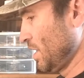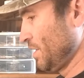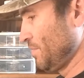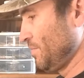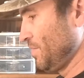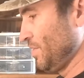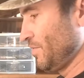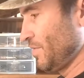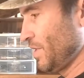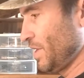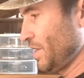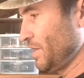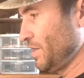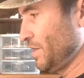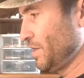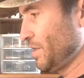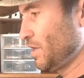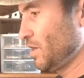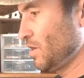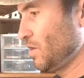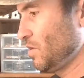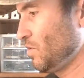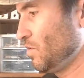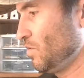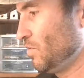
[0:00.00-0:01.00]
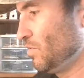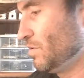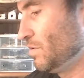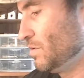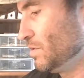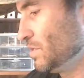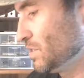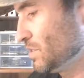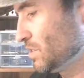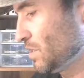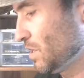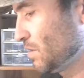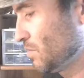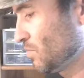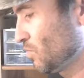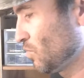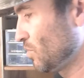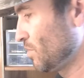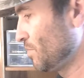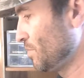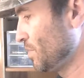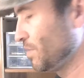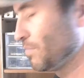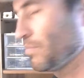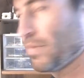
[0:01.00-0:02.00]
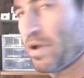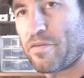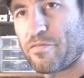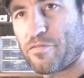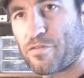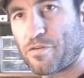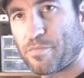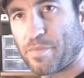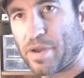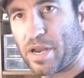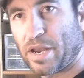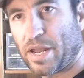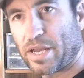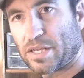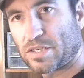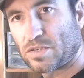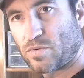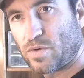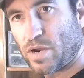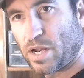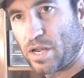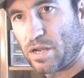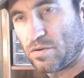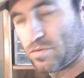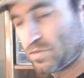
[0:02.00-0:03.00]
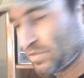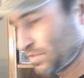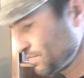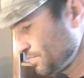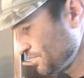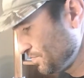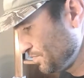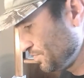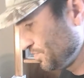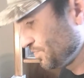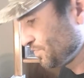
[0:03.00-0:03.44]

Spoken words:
I'd be ready to go. Start warming them up for my next round.